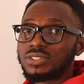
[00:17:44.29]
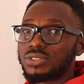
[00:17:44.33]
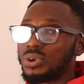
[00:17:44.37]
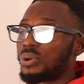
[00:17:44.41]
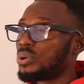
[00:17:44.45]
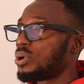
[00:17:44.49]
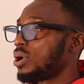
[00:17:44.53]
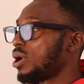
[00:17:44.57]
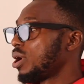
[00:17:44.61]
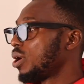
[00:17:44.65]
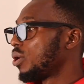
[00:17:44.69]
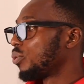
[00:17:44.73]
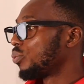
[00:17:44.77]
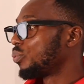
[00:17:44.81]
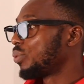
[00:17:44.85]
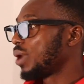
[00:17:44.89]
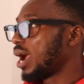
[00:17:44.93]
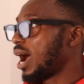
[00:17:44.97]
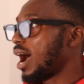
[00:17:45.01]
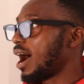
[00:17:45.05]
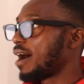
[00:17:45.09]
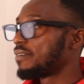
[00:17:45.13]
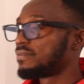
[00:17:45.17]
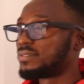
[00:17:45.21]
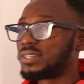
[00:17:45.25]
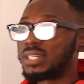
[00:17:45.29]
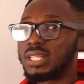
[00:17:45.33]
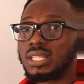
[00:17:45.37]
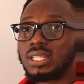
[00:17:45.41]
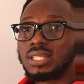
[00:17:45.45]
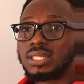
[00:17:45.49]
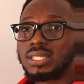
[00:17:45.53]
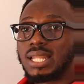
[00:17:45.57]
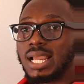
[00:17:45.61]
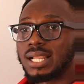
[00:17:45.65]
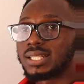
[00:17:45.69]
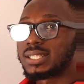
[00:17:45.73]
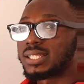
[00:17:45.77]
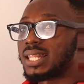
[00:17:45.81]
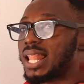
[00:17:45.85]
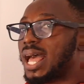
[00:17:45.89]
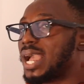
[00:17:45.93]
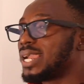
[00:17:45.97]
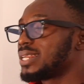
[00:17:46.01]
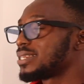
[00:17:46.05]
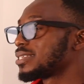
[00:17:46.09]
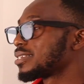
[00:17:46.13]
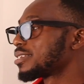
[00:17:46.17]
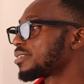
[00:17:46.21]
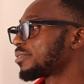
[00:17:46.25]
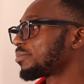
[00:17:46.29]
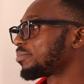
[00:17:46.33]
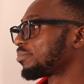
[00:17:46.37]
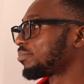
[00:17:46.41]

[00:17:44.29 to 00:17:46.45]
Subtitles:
So we have the next slide.